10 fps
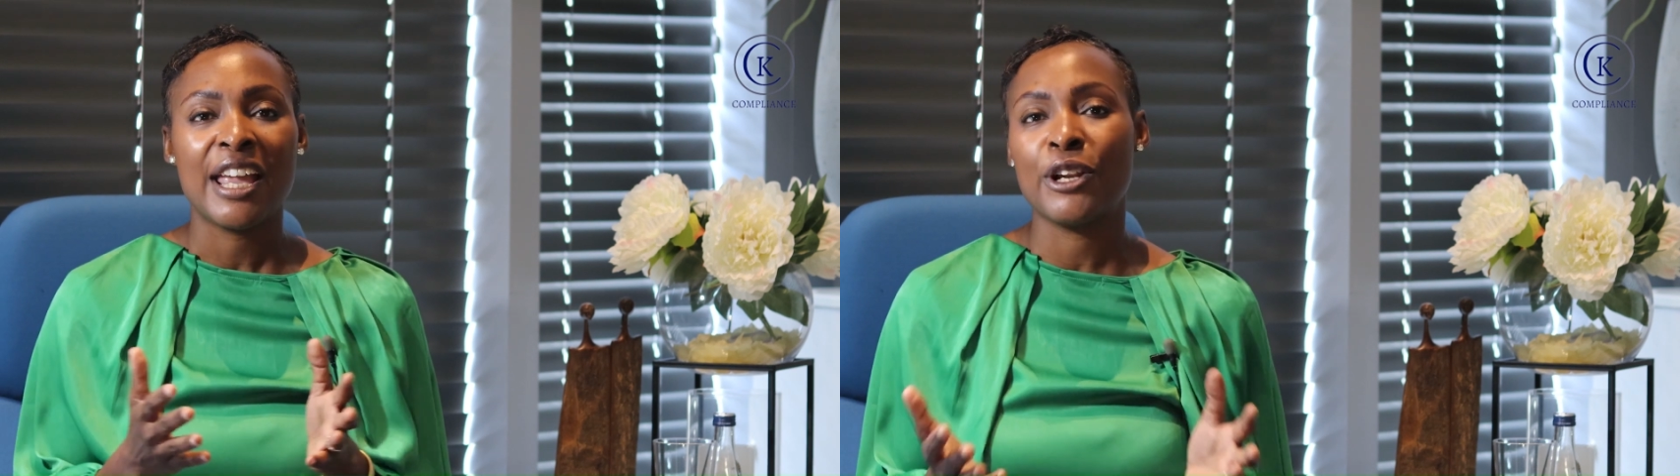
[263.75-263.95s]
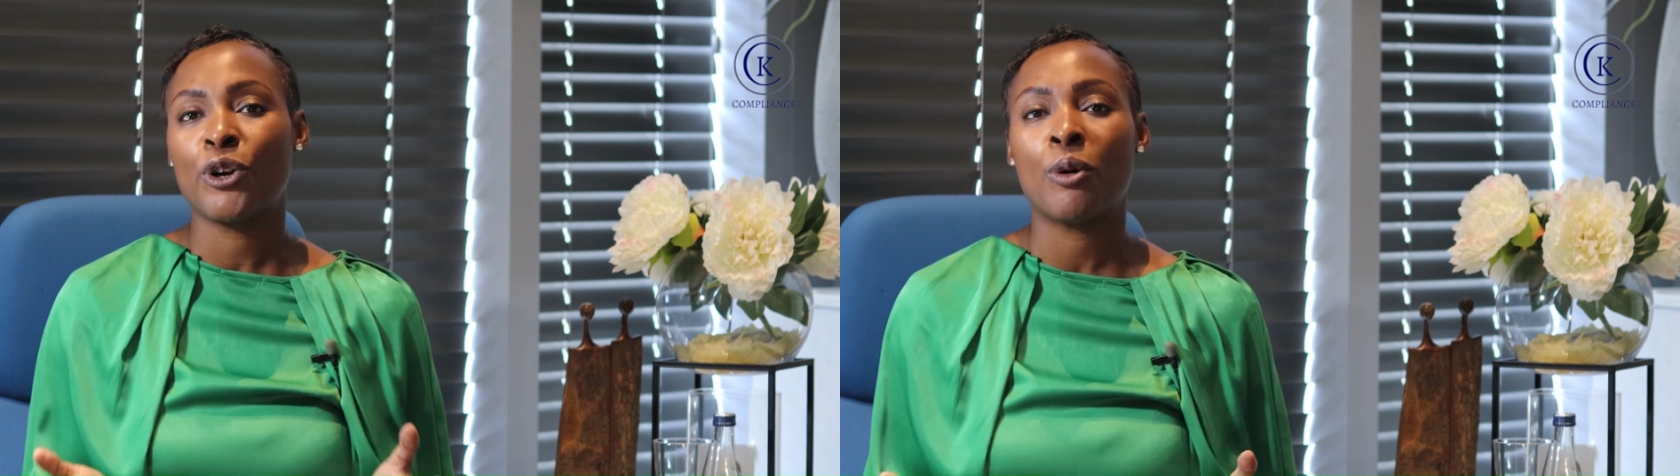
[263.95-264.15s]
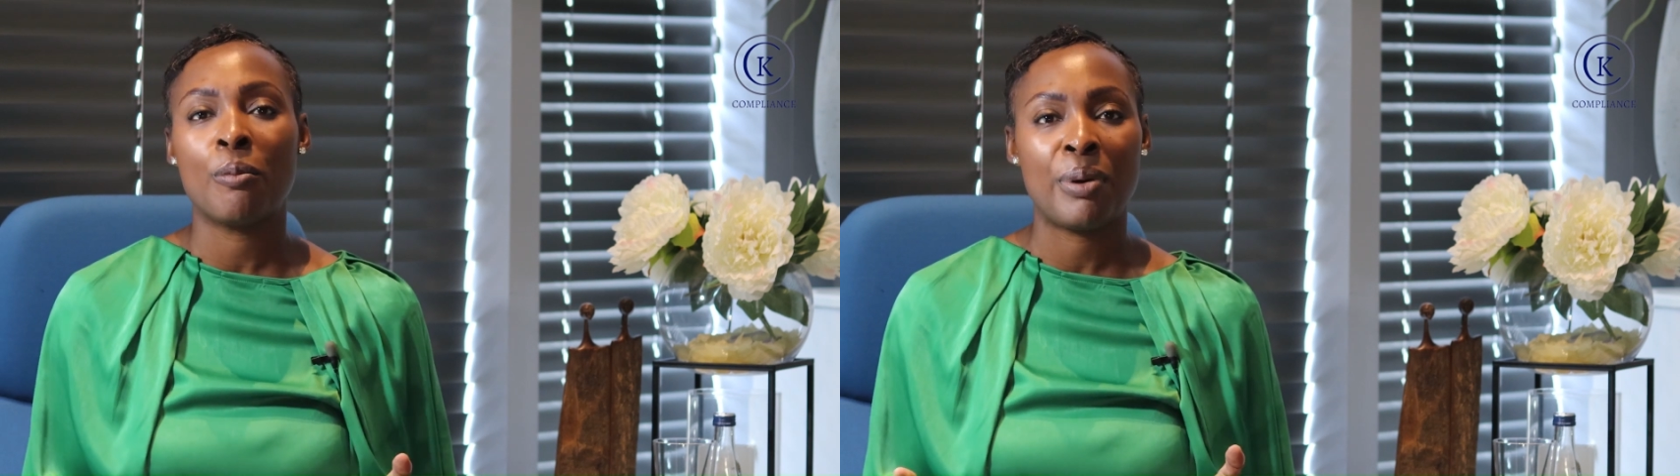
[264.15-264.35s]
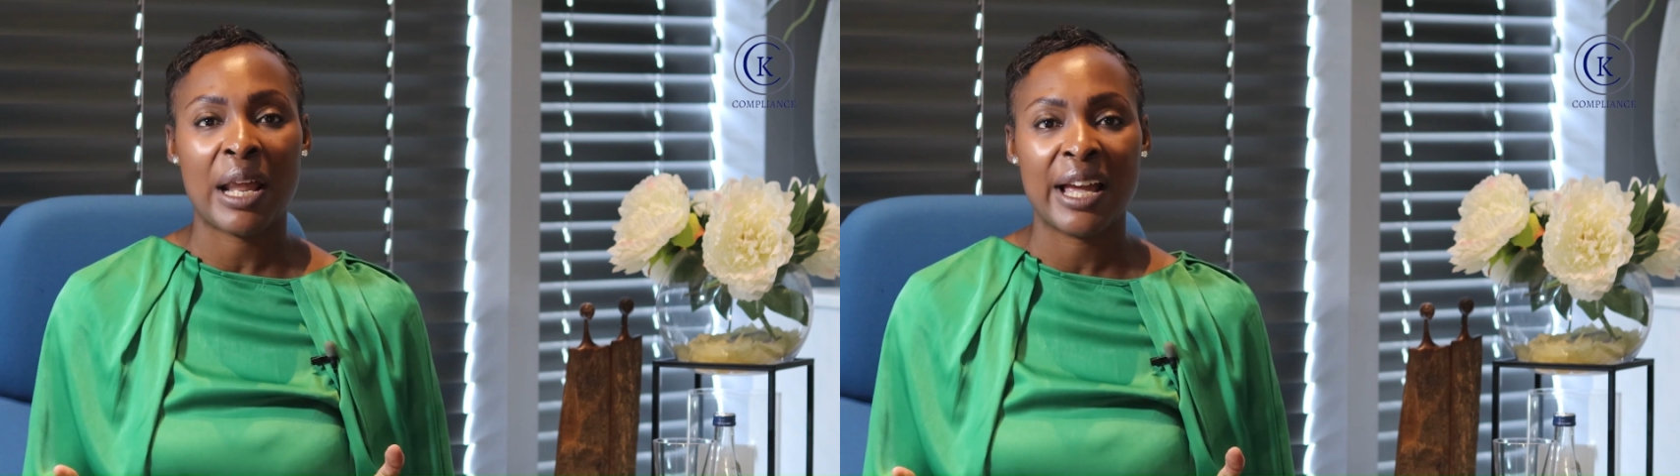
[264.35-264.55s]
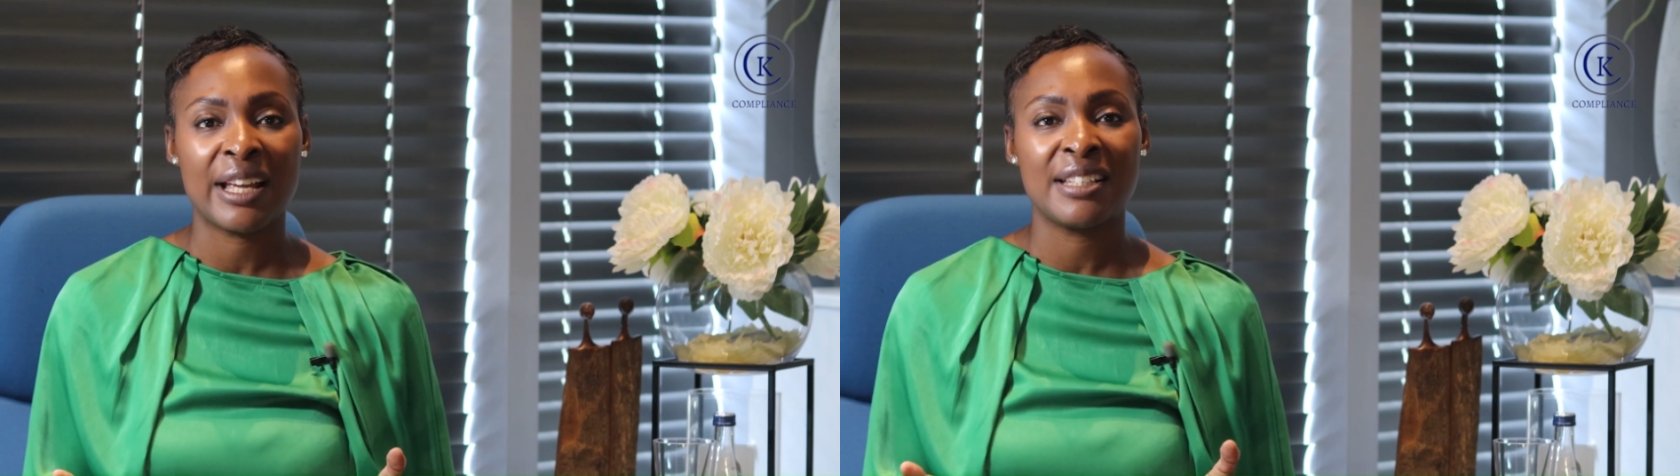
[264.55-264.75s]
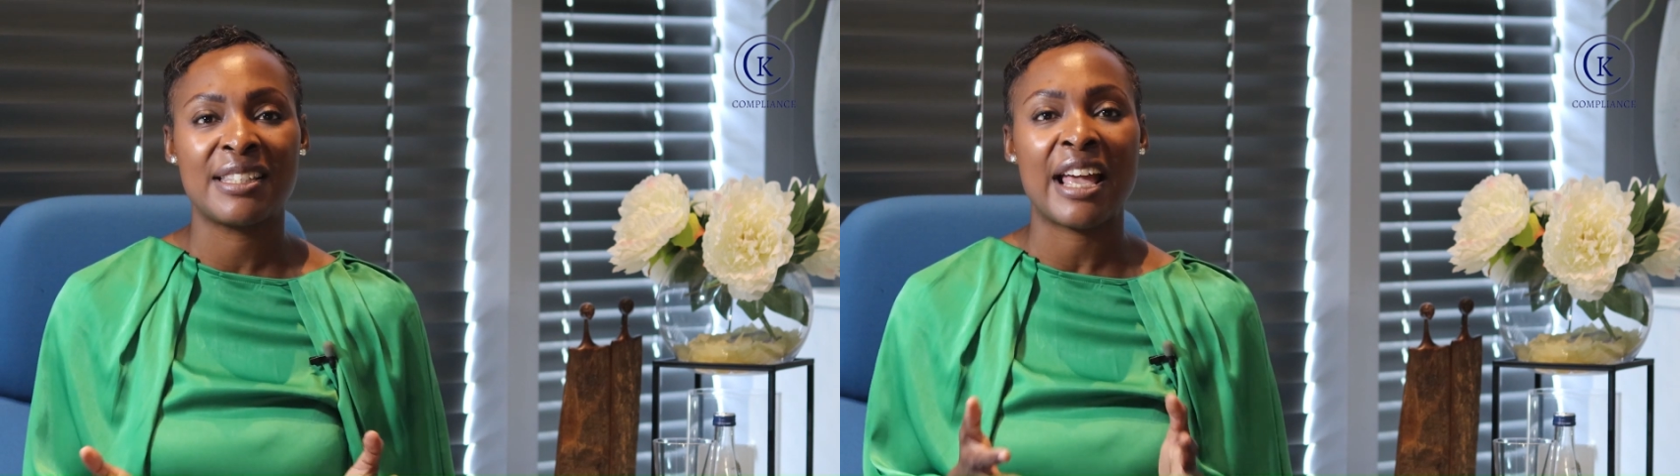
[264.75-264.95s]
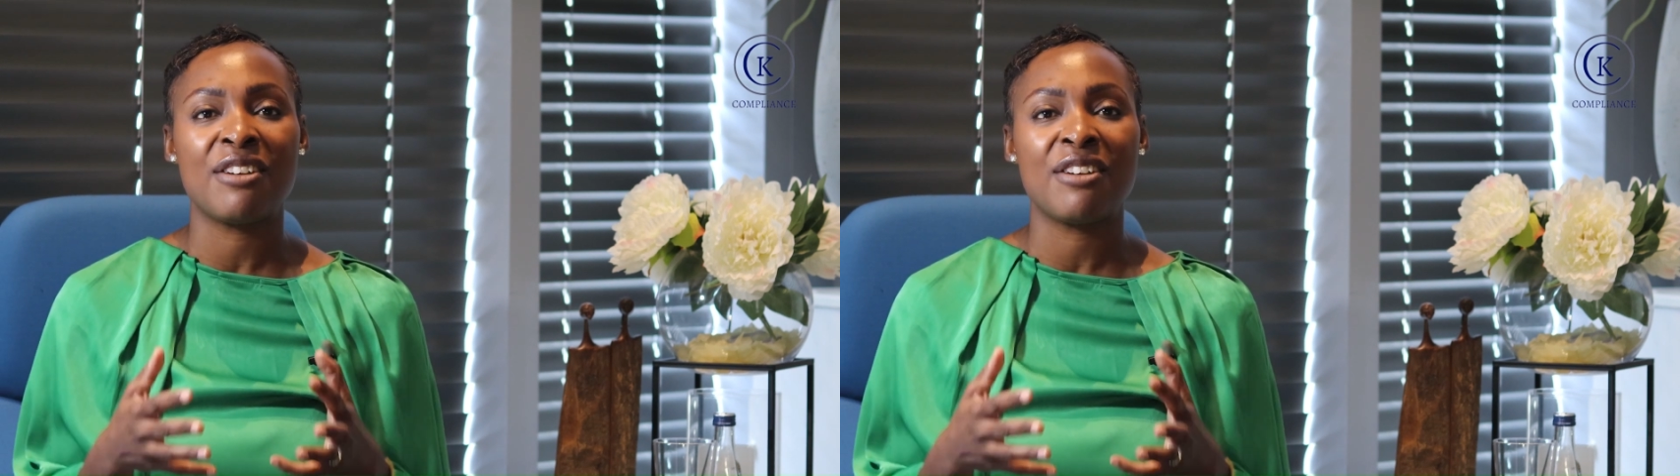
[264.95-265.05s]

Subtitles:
in compliance